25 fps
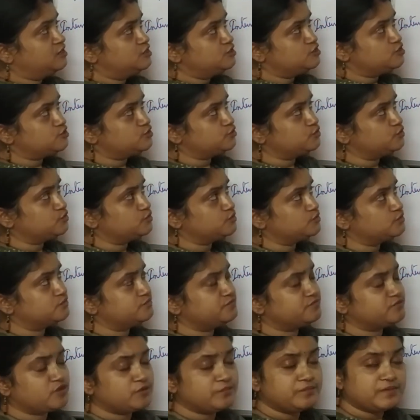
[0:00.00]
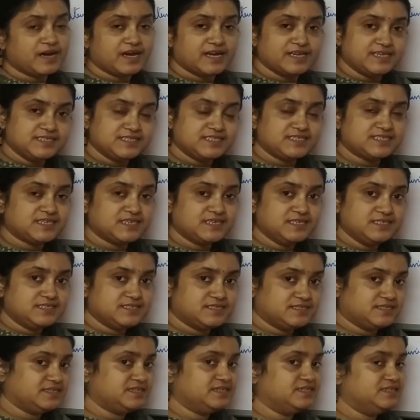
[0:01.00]
So from Einstein's
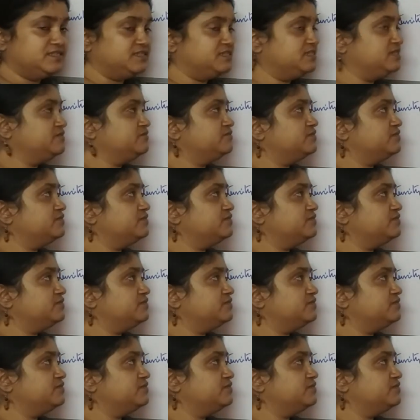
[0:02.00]
theory